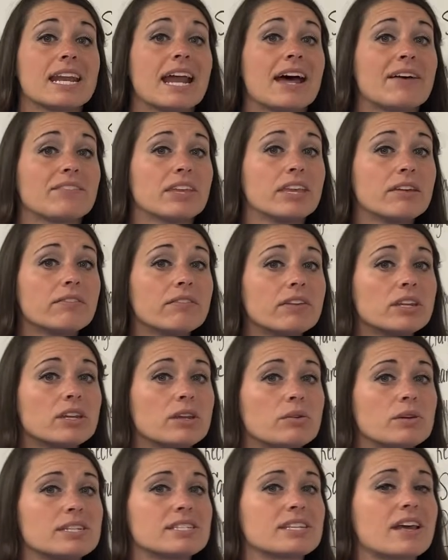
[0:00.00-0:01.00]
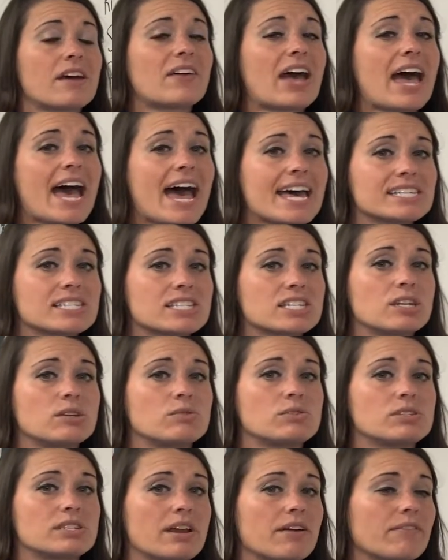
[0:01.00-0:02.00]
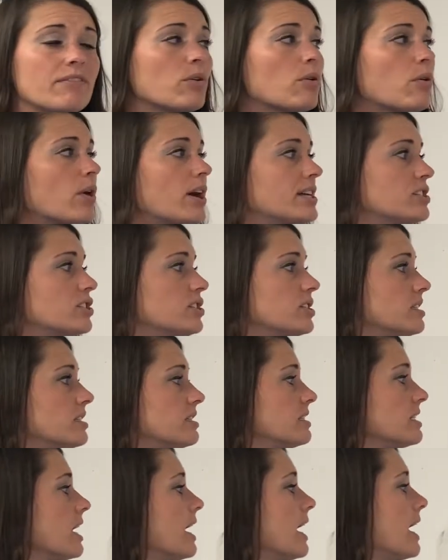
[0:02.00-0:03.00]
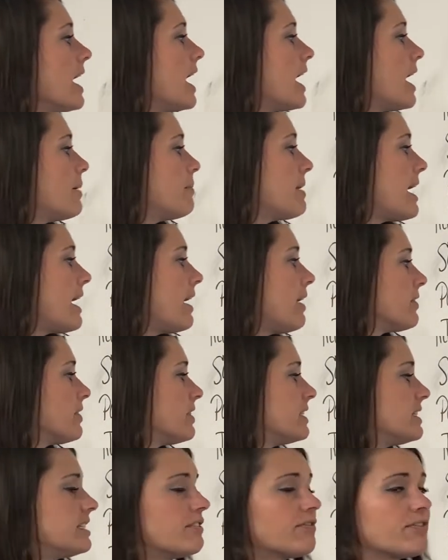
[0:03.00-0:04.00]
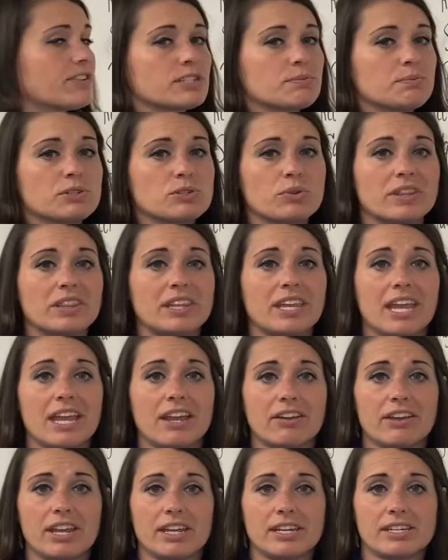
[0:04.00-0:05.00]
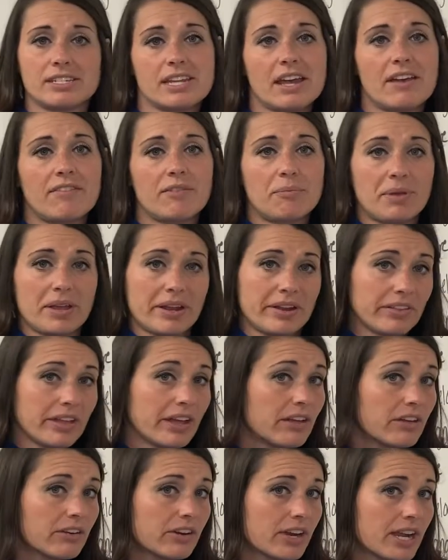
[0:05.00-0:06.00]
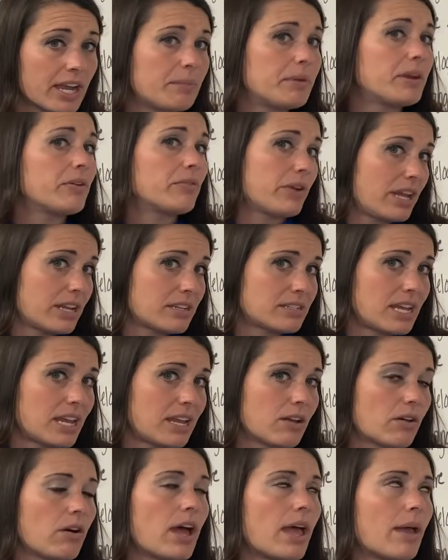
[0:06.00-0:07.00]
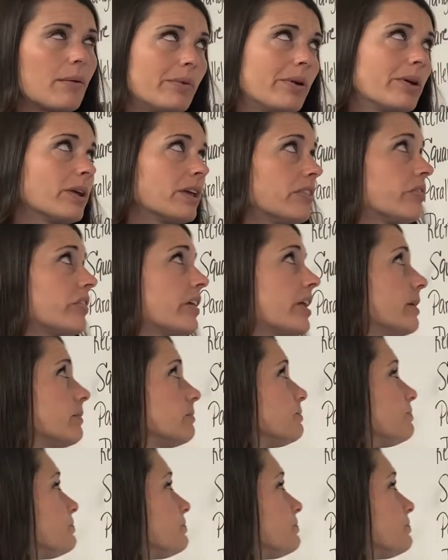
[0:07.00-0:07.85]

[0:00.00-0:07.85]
I've given you is I've asked you several questions about the difference between the areas of a parallelogram and a rectangle, and we'll get there.